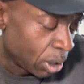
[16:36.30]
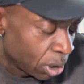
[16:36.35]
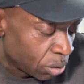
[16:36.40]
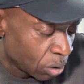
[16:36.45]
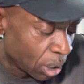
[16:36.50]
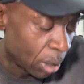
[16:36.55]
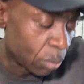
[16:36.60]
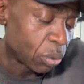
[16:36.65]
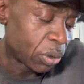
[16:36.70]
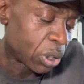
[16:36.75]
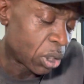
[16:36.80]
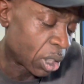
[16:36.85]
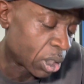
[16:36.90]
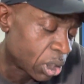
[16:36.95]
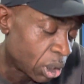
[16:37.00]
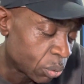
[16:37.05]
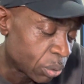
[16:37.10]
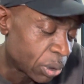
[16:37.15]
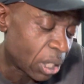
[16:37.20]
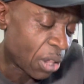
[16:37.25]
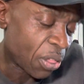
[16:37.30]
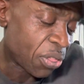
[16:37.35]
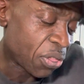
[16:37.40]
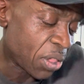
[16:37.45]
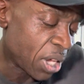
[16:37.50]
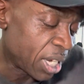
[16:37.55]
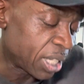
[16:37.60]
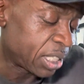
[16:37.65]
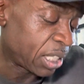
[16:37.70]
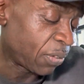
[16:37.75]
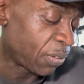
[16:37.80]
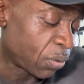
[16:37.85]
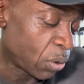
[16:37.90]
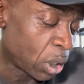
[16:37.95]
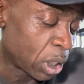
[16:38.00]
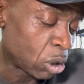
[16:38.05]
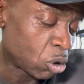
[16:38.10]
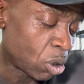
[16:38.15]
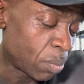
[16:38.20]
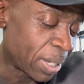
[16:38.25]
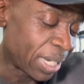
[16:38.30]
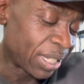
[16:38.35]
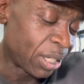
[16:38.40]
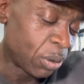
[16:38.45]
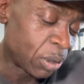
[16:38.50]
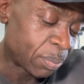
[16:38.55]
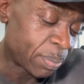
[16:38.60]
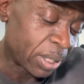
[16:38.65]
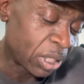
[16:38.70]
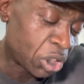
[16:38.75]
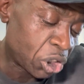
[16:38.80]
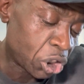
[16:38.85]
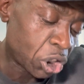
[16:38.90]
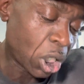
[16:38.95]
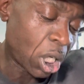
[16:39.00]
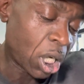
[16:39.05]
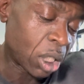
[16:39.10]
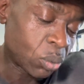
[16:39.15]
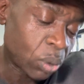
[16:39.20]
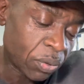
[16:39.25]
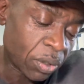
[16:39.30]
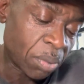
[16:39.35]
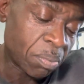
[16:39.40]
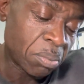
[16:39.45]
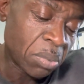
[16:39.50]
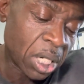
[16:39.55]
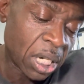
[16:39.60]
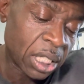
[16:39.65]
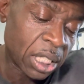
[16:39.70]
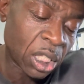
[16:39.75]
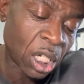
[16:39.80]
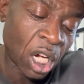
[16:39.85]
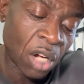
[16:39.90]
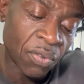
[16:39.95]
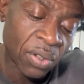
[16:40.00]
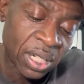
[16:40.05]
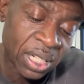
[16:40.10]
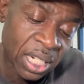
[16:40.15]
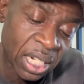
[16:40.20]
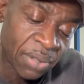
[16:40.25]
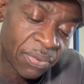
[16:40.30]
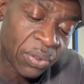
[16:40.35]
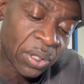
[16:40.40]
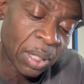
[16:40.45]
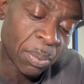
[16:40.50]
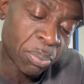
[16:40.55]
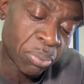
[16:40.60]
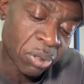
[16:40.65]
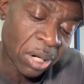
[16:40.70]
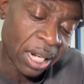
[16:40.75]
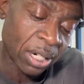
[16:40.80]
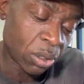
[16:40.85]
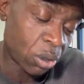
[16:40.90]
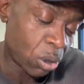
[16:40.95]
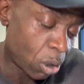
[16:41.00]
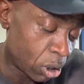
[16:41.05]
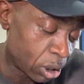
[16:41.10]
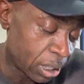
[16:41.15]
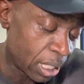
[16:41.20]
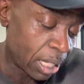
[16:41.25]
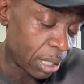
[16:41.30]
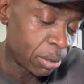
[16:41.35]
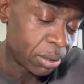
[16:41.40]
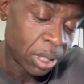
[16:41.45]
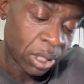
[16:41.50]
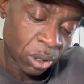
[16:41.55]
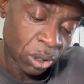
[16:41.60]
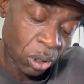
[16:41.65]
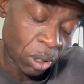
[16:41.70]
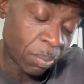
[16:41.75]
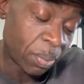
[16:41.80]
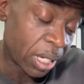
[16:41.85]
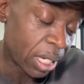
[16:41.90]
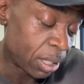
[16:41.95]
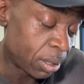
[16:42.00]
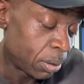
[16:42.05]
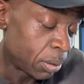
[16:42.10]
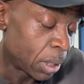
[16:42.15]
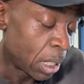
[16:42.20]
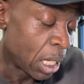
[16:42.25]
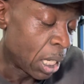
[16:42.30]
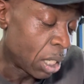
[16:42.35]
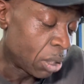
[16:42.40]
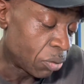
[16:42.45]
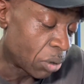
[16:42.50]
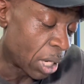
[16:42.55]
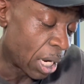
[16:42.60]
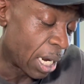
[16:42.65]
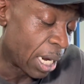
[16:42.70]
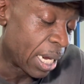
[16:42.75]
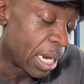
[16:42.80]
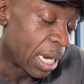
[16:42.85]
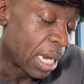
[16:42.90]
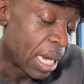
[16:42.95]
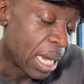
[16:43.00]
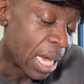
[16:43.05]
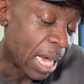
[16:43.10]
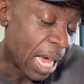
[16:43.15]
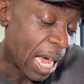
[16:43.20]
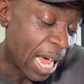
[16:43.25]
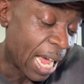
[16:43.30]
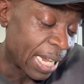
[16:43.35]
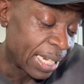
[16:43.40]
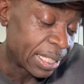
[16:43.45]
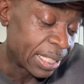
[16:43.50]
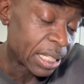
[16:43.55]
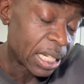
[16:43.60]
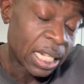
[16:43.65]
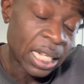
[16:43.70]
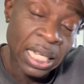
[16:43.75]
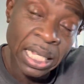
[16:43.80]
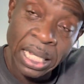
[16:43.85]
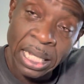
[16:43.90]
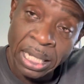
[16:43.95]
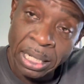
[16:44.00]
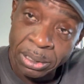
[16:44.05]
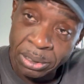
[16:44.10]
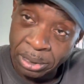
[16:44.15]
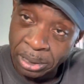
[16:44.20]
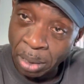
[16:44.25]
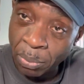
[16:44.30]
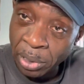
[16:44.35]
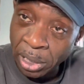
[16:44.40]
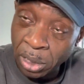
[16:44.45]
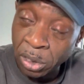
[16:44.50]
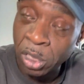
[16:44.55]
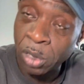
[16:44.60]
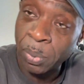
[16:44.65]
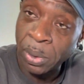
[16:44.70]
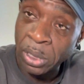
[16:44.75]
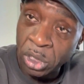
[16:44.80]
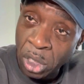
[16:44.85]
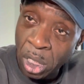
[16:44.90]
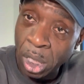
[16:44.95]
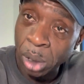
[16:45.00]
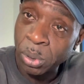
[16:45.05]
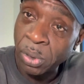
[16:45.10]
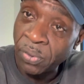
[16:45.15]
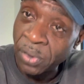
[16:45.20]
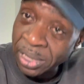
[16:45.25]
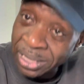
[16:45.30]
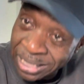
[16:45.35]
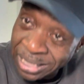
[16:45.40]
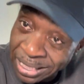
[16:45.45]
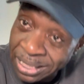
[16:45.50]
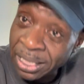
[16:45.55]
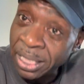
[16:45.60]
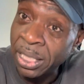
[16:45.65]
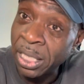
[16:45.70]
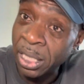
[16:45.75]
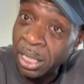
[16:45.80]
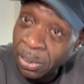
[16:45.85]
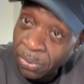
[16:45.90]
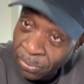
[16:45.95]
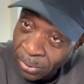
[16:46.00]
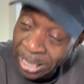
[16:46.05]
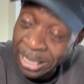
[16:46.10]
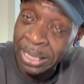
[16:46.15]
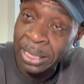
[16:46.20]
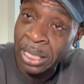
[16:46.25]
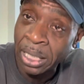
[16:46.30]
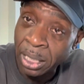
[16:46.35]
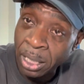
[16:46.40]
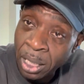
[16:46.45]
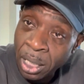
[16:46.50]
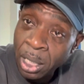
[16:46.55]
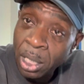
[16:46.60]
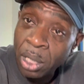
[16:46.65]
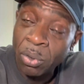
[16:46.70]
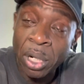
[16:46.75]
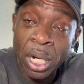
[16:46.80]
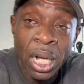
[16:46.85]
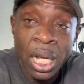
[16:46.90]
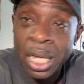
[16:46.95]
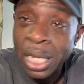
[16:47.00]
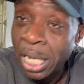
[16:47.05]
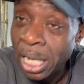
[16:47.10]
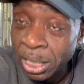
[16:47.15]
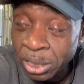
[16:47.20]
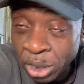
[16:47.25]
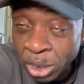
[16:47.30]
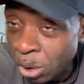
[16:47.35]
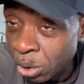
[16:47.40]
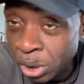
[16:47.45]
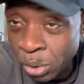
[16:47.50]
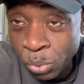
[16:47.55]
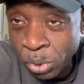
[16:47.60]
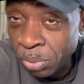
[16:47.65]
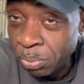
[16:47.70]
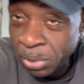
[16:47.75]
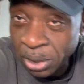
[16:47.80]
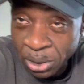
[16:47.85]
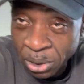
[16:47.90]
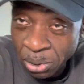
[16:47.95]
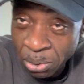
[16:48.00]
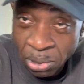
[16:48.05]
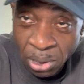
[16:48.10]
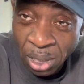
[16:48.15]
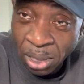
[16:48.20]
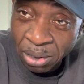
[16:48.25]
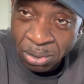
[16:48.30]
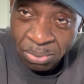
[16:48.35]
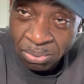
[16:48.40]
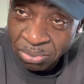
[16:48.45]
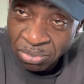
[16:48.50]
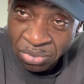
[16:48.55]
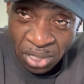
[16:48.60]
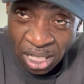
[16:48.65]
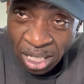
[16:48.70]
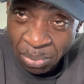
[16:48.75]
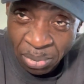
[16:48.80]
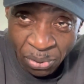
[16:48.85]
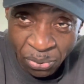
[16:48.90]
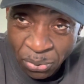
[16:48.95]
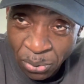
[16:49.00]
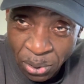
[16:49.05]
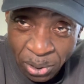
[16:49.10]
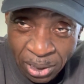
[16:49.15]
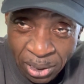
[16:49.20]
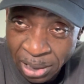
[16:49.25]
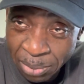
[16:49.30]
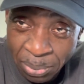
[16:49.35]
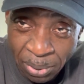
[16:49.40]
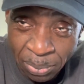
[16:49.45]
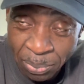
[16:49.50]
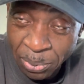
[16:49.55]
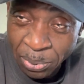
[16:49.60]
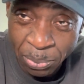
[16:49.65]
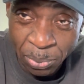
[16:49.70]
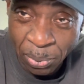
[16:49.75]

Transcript: right? We've got a 34-year-old man who has been charged with the murder of Olivia Pratt Corbell, right? And someone else has been charged with assisting an offender, right? And I told you it wouldn't be too long, right, before these people